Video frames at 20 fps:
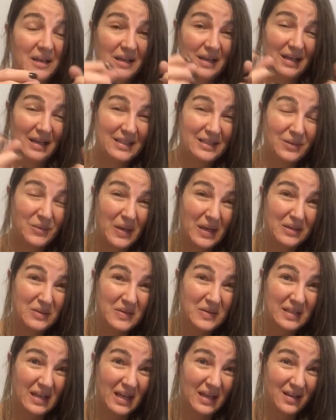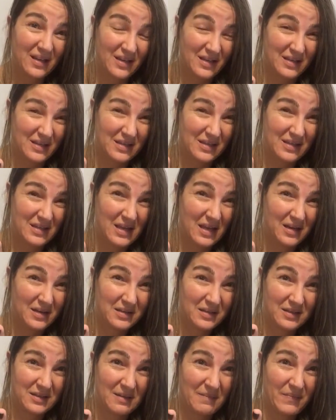It's a way to say, is there
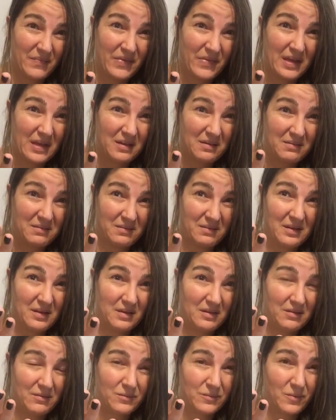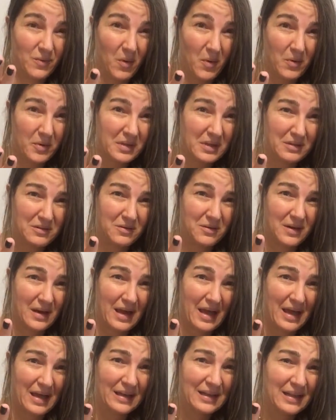something wrong in your
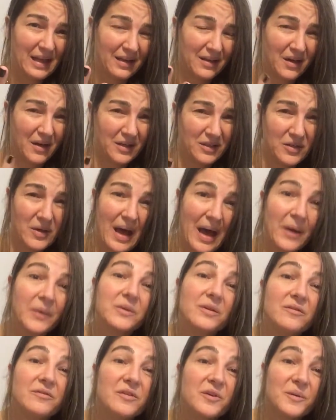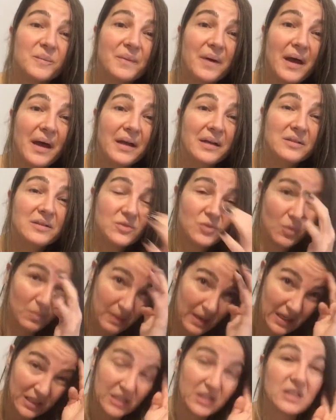head? Like, are you out of your mind? So
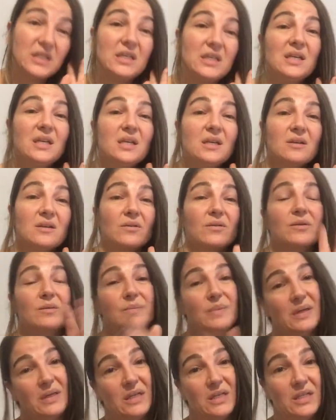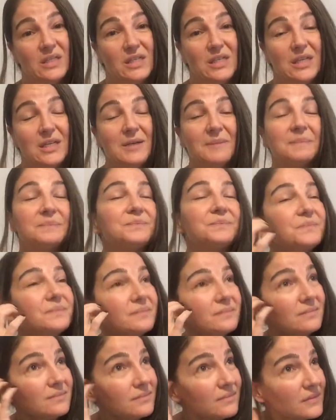beke shii or beke shii,
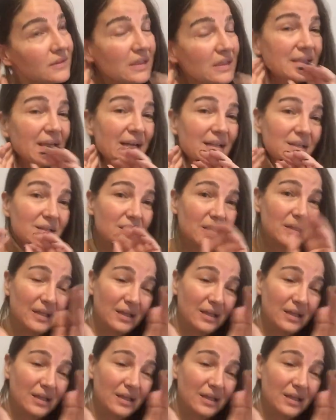that